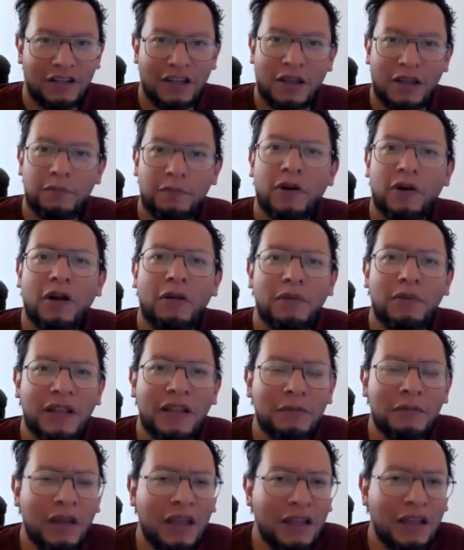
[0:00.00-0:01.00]
Okay,
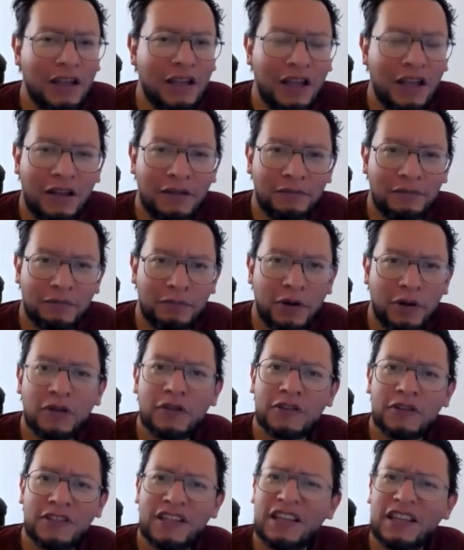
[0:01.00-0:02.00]
probably made a
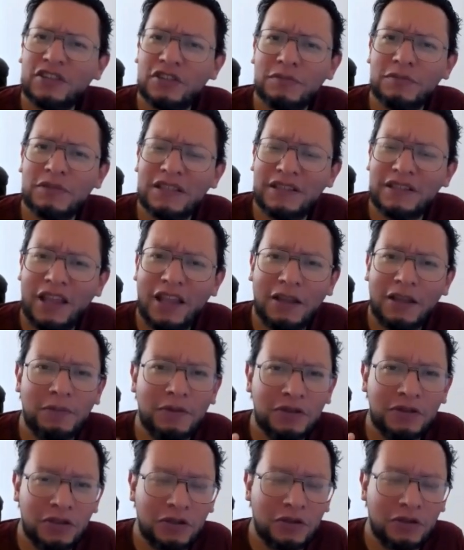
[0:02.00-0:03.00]
pronunciation mistake,
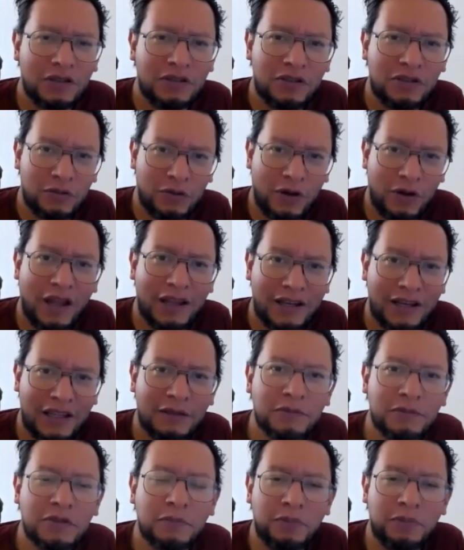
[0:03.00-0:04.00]
but you're trying
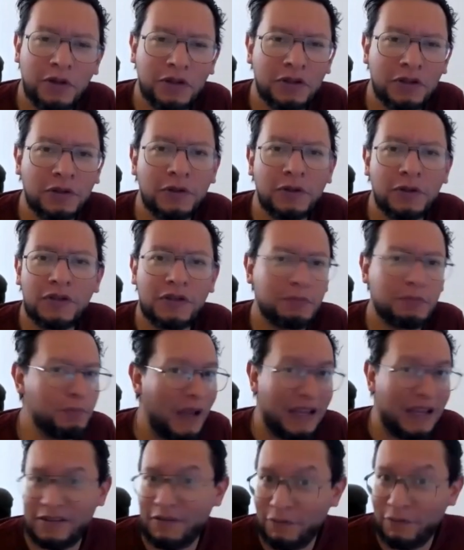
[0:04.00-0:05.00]
him to produce
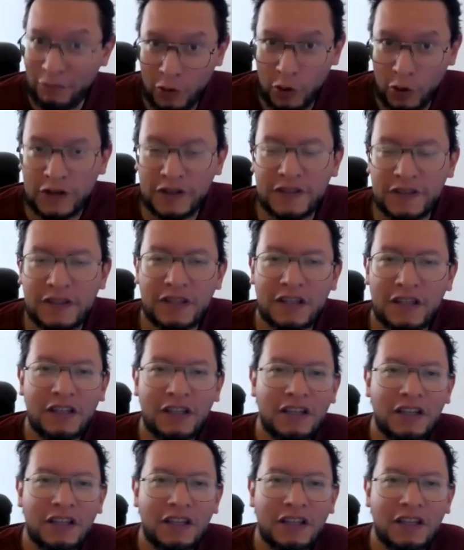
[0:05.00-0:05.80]
passive voice.